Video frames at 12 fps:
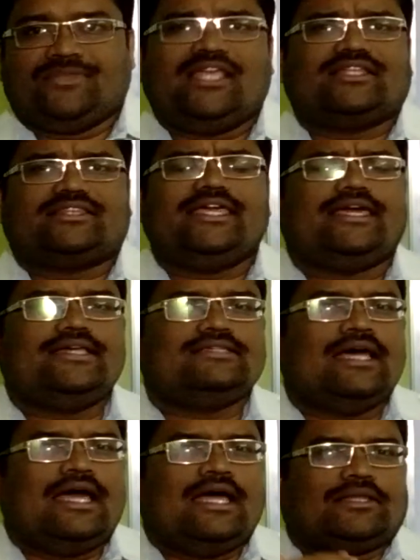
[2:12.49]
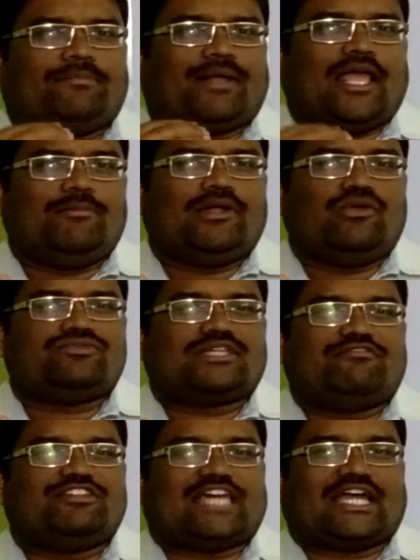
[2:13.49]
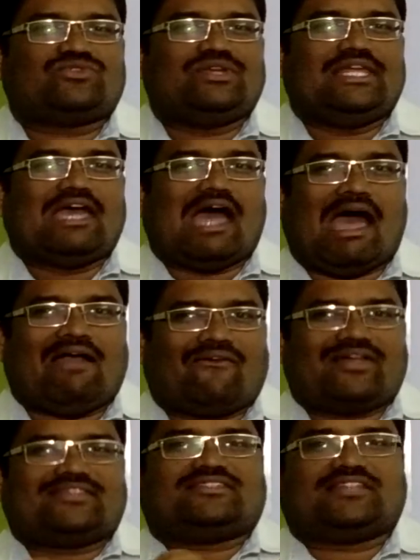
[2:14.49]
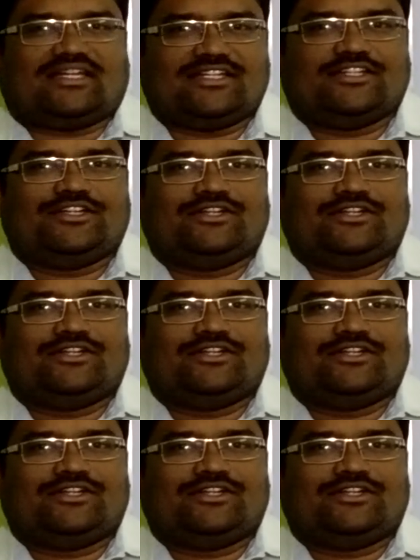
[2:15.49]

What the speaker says: Here the thing is, the primary oocyte which actually arrested,